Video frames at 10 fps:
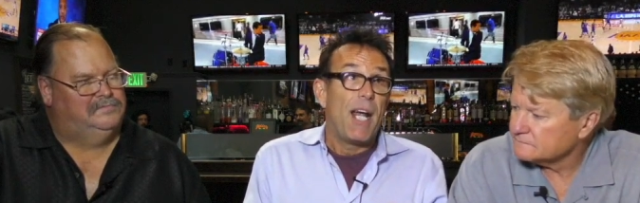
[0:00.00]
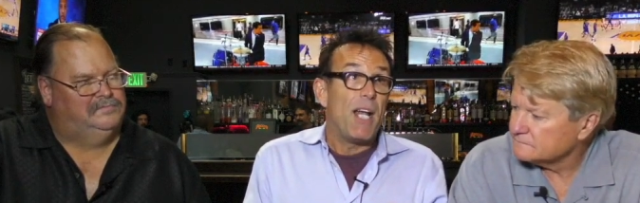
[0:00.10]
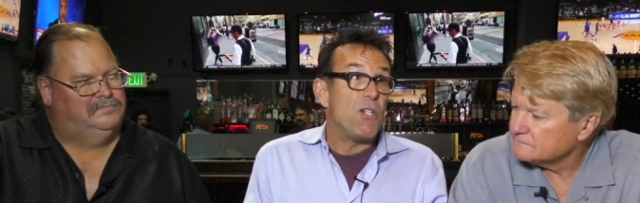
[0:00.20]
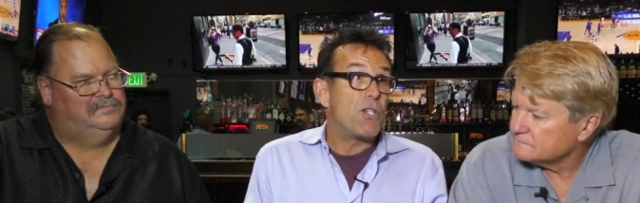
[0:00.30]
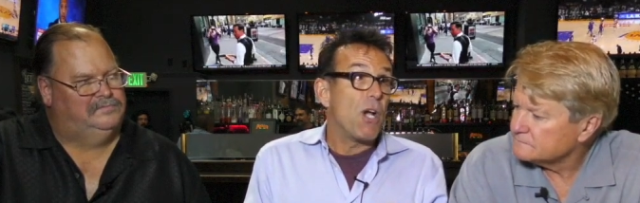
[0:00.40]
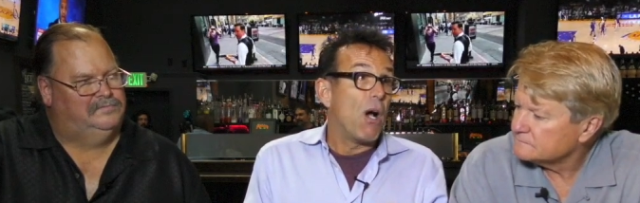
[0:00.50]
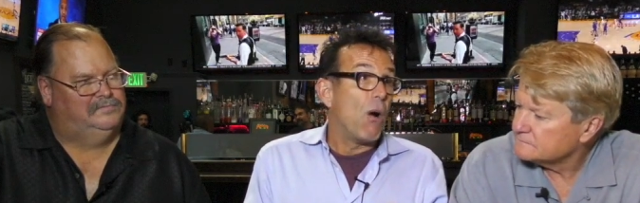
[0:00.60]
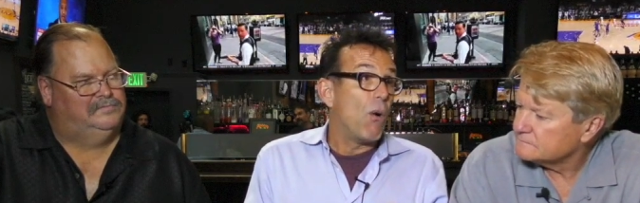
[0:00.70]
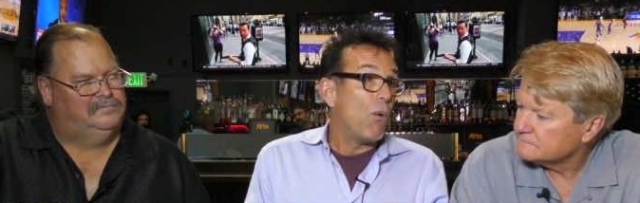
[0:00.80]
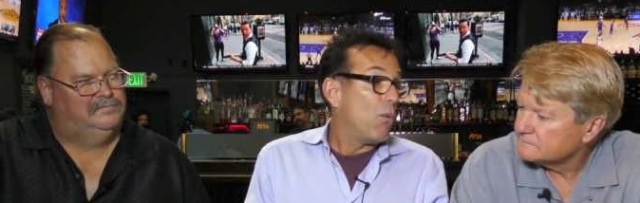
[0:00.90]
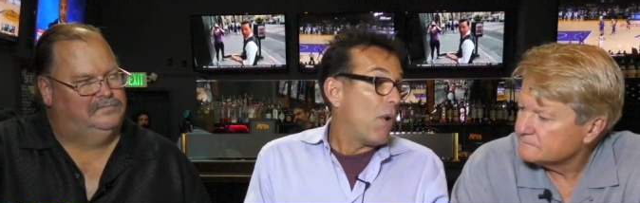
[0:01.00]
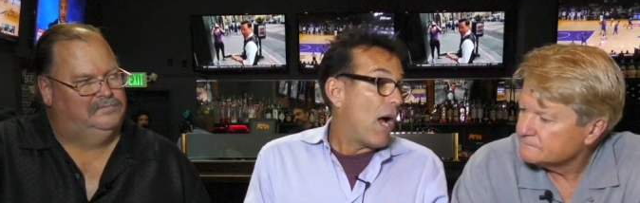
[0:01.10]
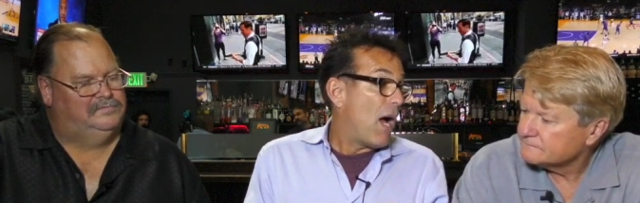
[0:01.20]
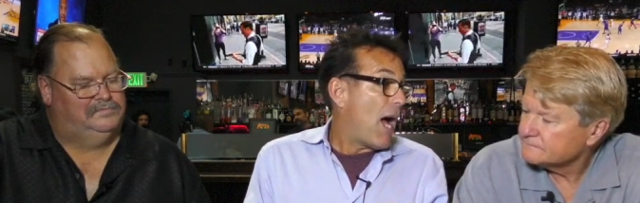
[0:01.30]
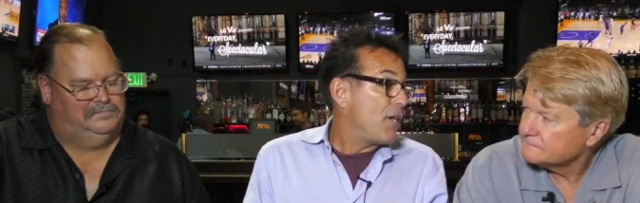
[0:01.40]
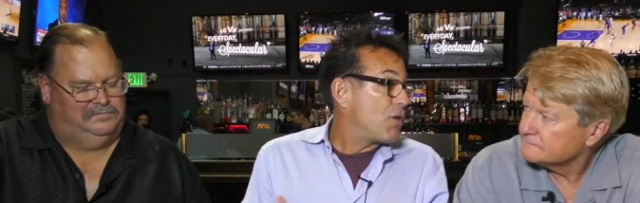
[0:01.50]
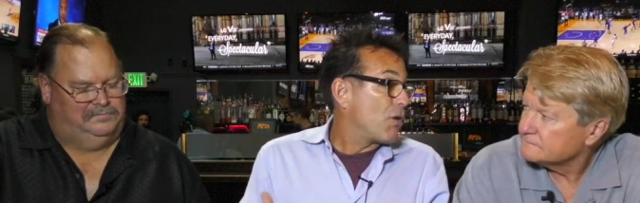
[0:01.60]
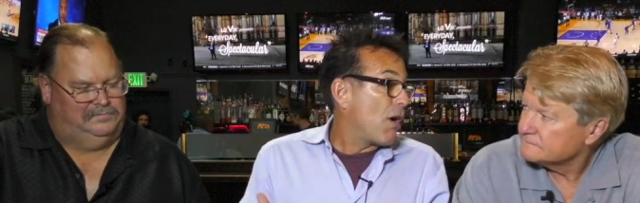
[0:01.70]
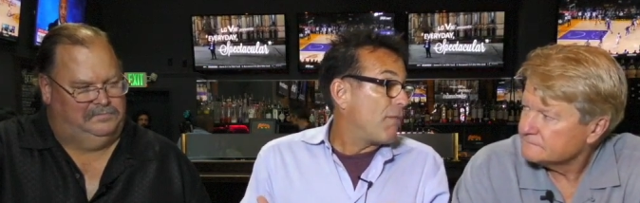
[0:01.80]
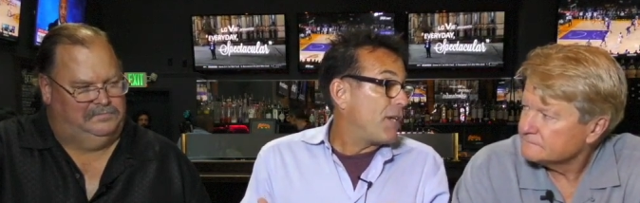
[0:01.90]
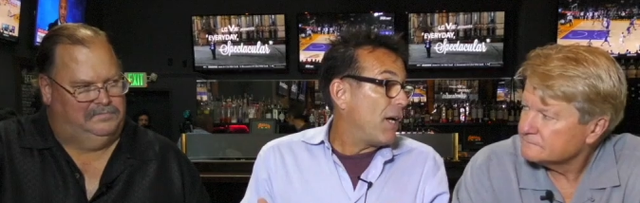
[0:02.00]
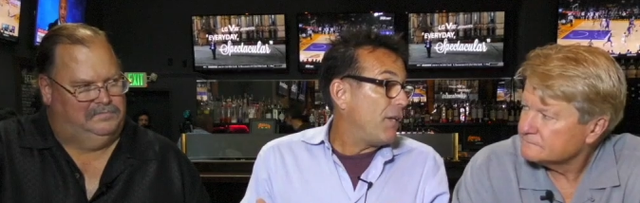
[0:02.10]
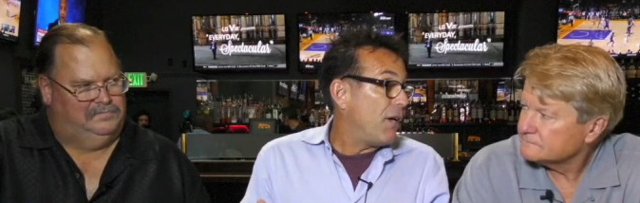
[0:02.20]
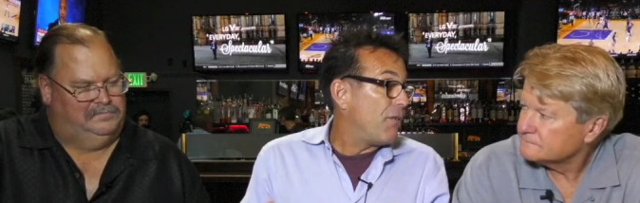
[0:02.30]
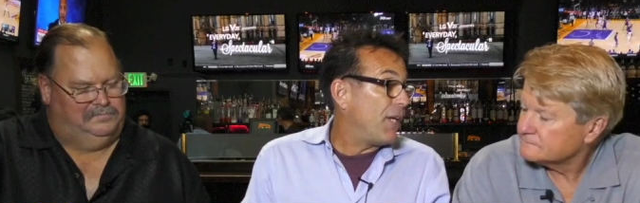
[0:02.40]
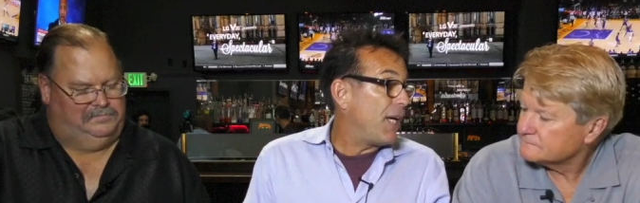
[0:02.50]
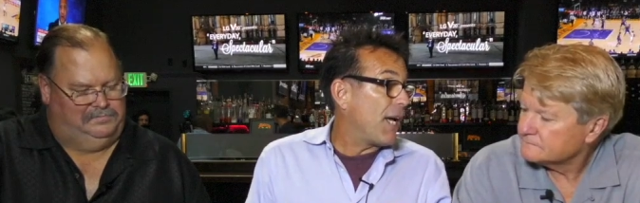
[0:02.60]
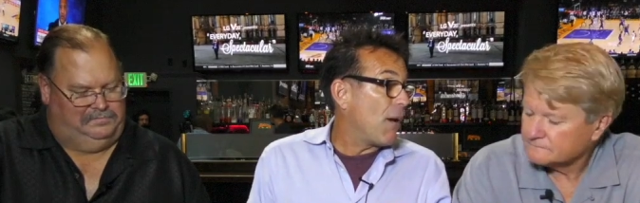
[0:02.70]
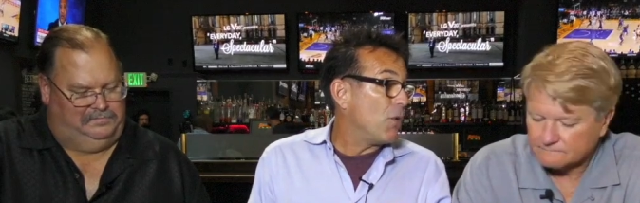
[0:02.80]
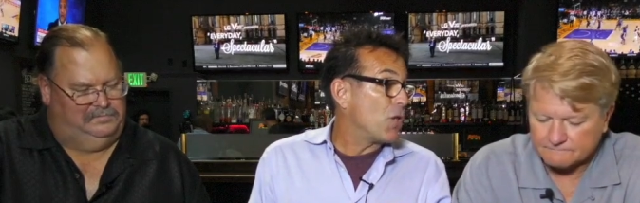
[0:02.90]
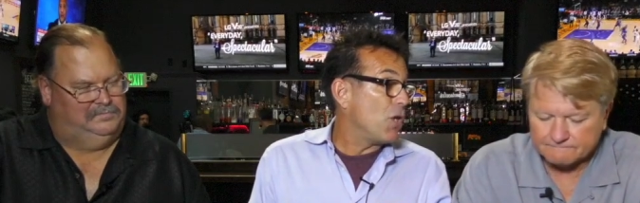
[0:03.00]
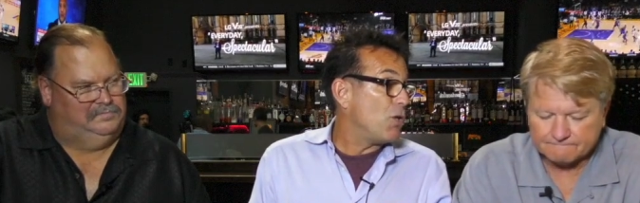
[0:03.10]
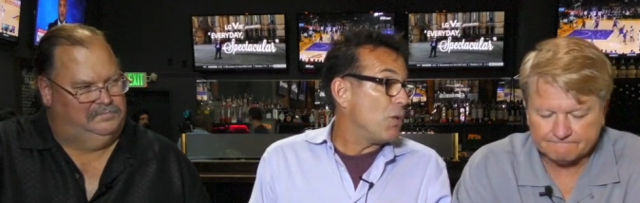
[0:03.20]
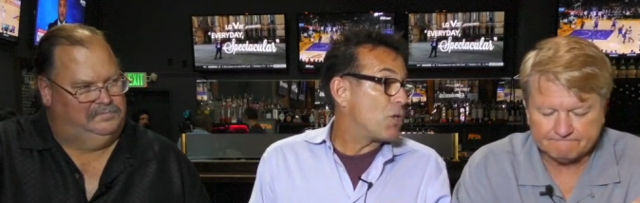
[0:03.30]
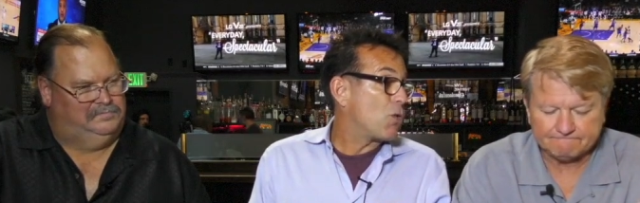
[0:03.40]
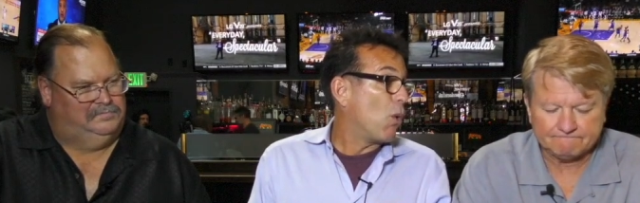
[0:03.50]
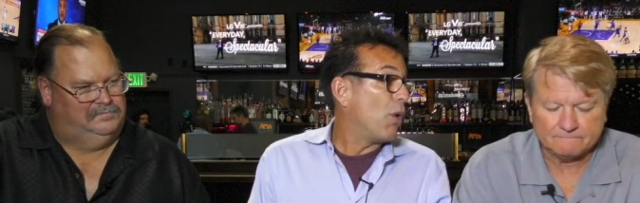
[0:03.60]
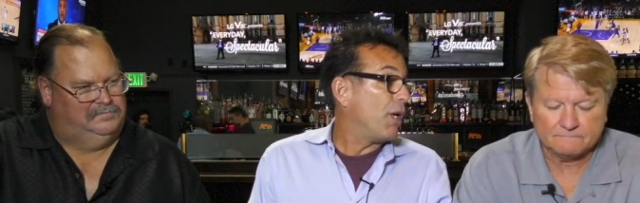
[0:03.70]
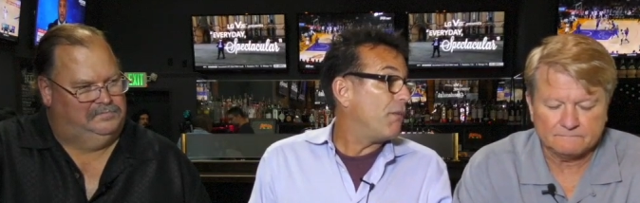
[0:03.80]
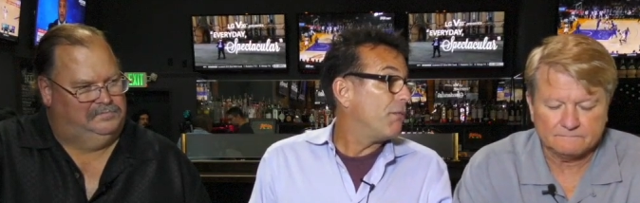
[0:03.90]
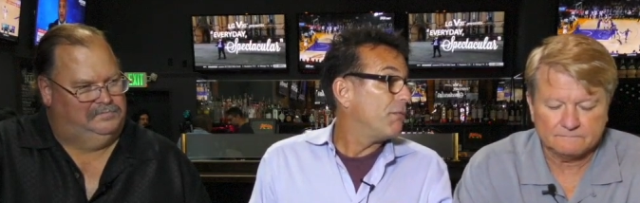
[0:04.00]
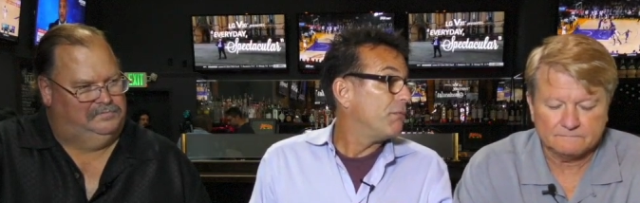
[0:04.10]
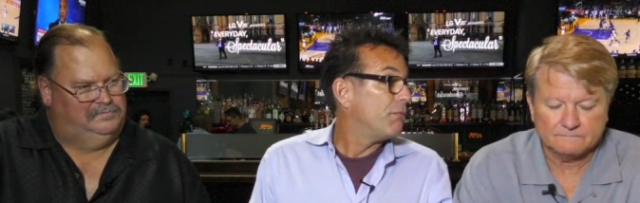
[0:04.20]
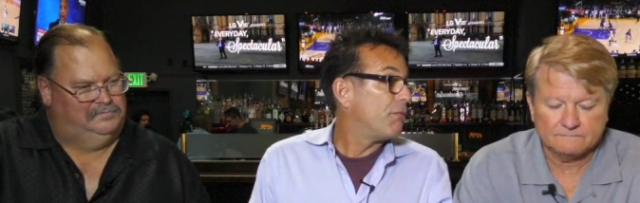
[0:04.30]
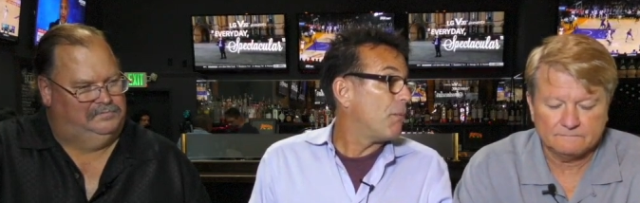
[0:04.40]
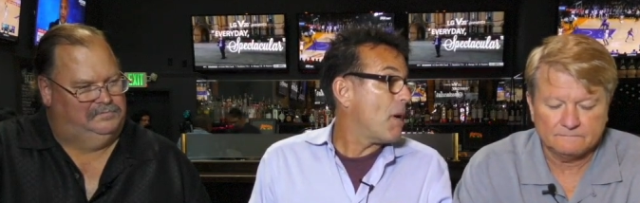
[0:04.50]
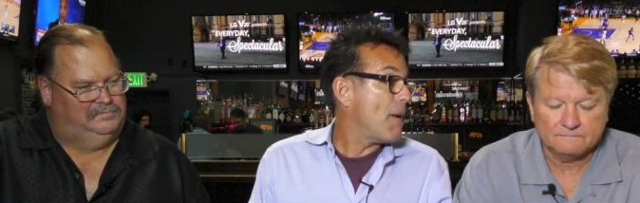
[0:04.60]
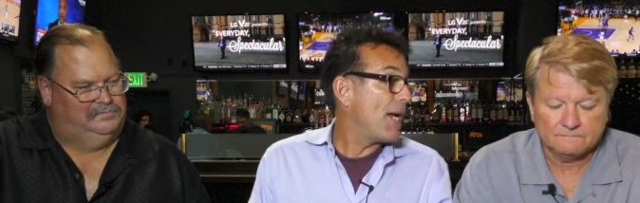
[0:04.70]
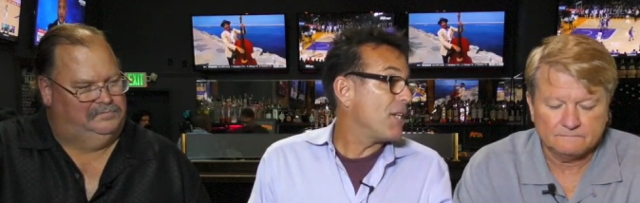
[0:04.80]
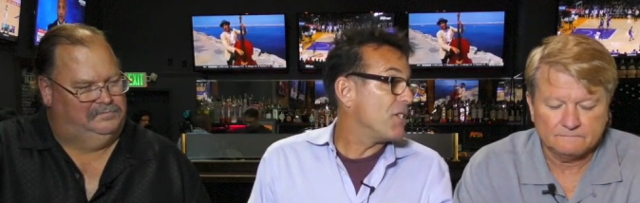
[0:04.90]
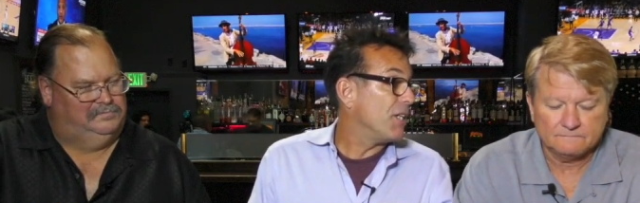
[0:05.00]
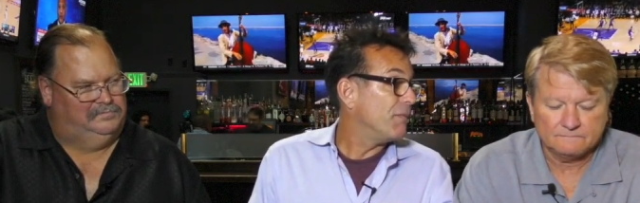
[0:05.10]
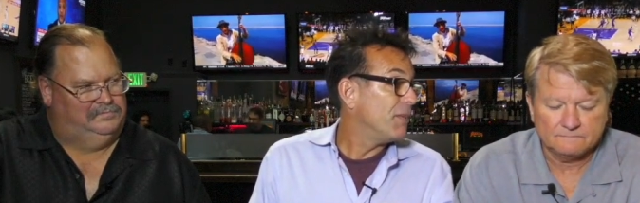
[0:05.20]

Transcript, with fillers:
Speaker 1: And so I took off down there thinking I was going to do a story for my magazine.